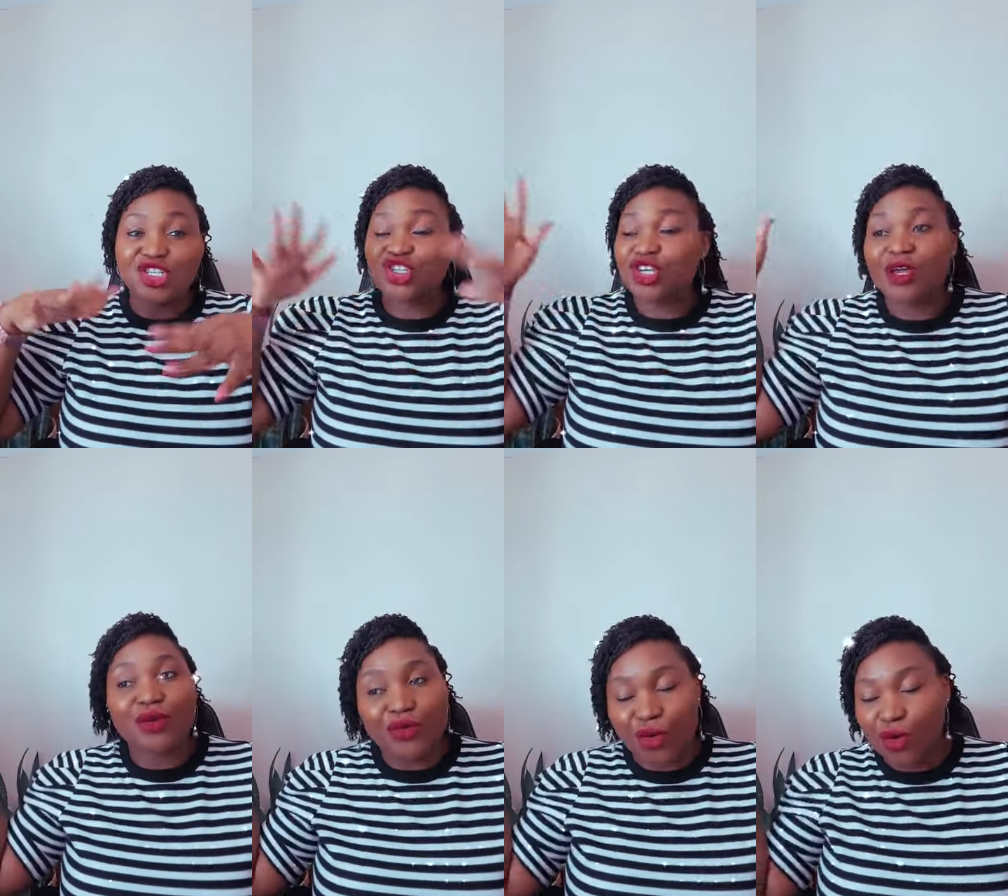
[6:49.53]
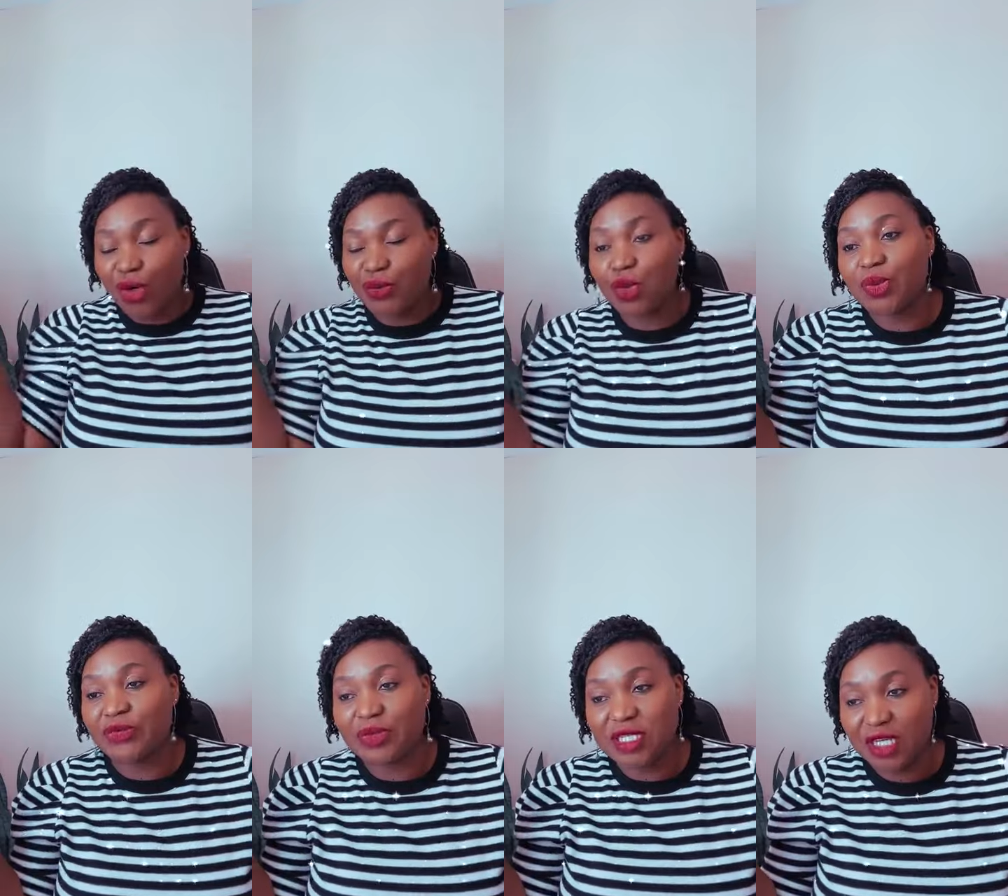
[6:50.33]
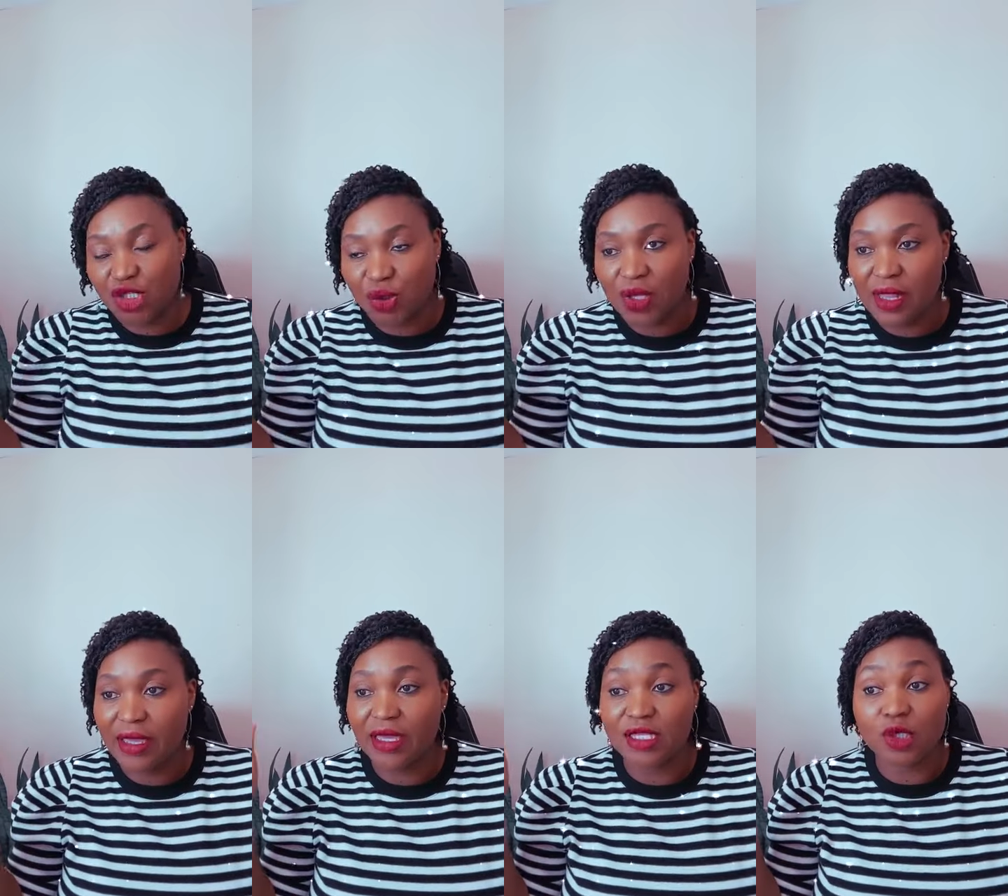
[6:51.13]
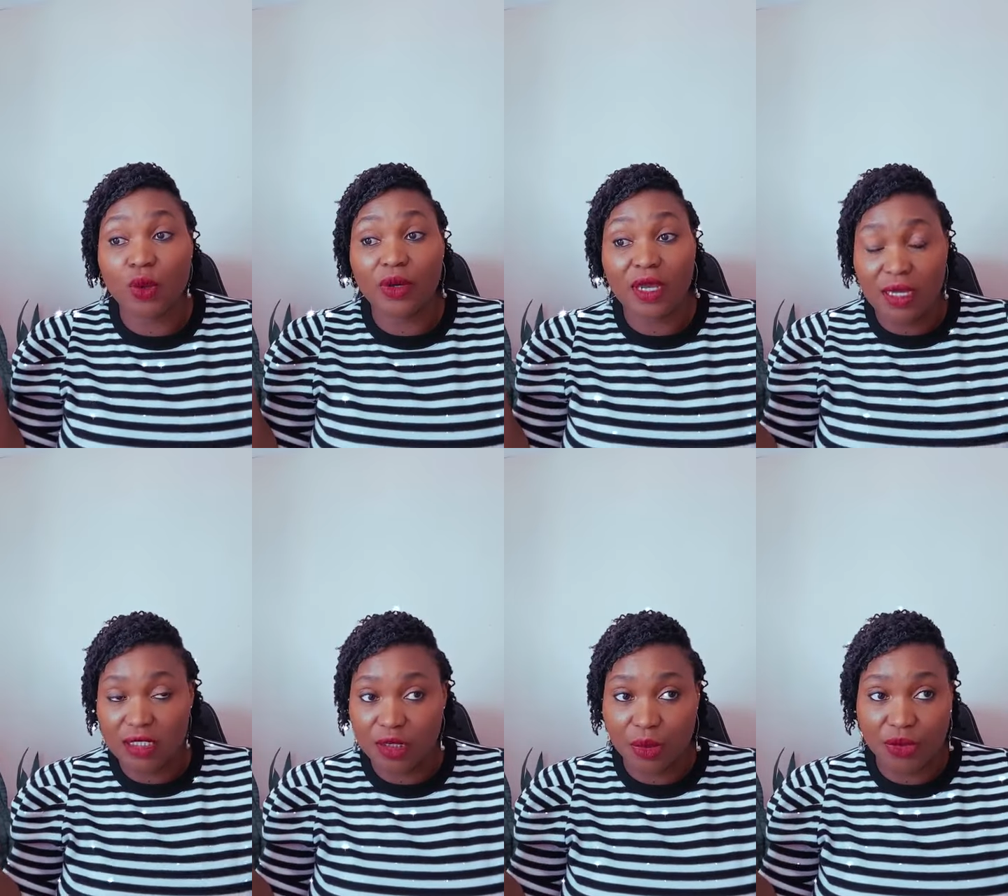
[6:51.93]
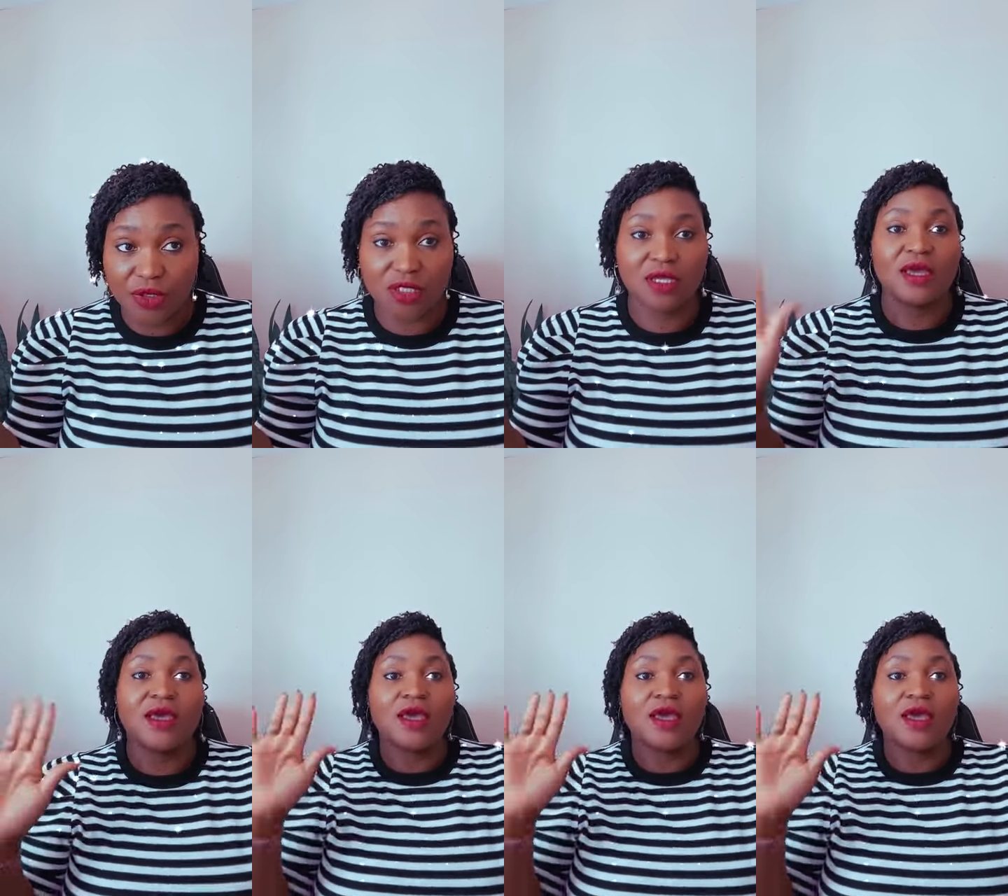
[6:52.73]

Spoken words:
general group of potential clients or customers.